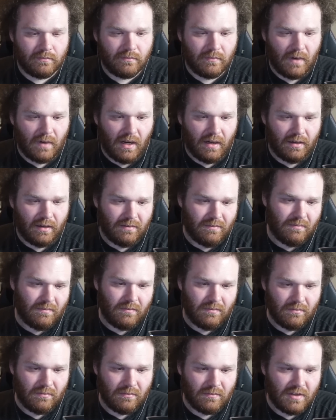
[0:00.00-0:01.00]
I could
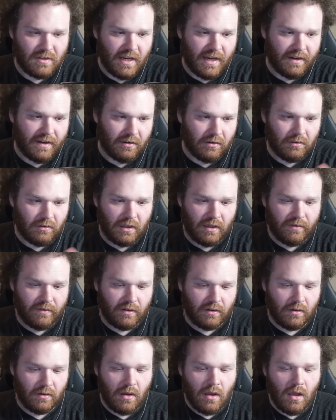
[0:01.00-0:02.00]
take it or leave
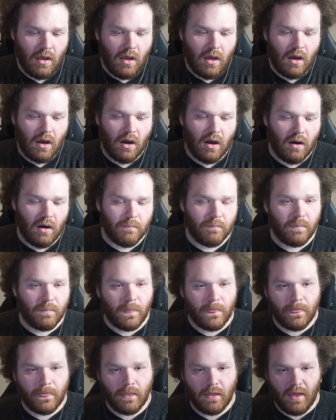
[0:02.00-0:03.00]
it.
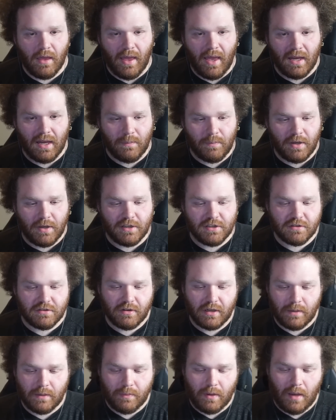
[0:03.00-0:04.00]
At a pinch
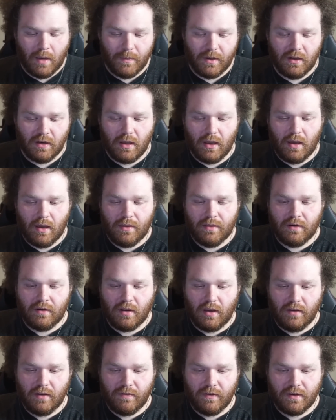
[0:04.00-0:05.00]
grip, I mean, yeah, the
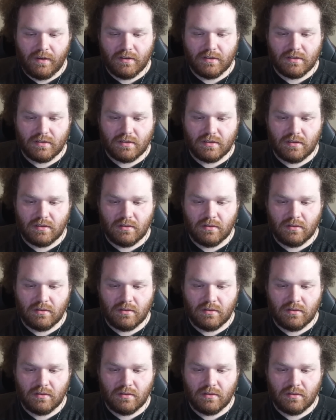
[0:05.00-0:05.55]
knife is...